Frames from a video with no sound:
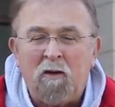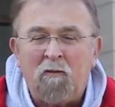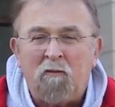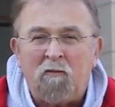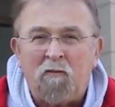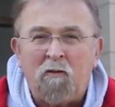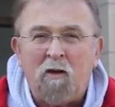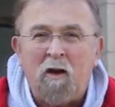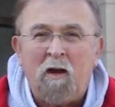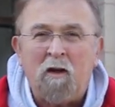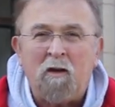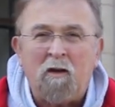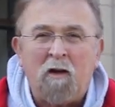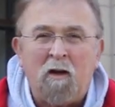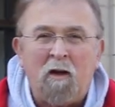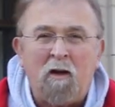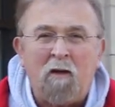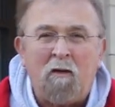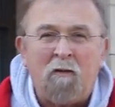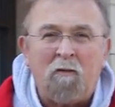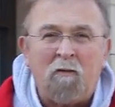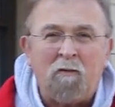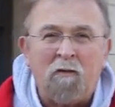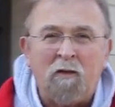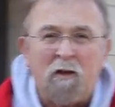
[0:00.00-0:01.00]
in front
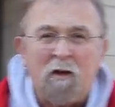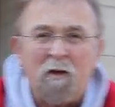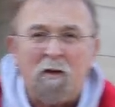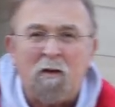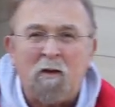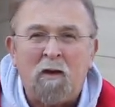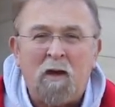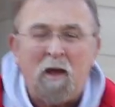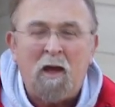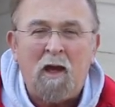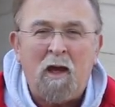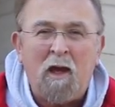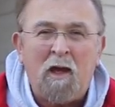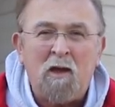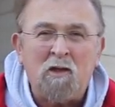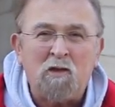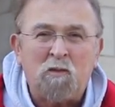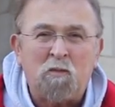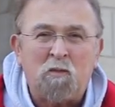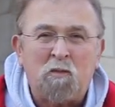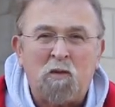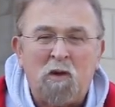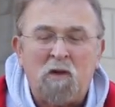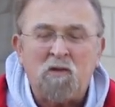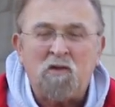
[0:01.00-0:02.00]
of the
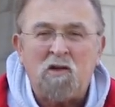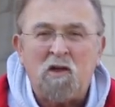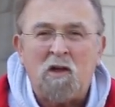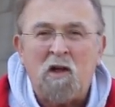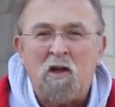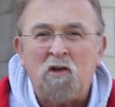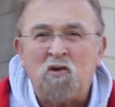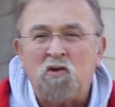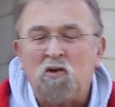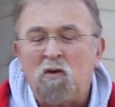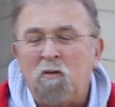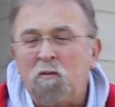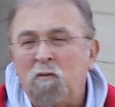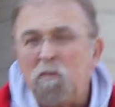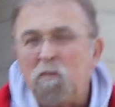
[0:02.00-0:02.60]
Hayes Presidential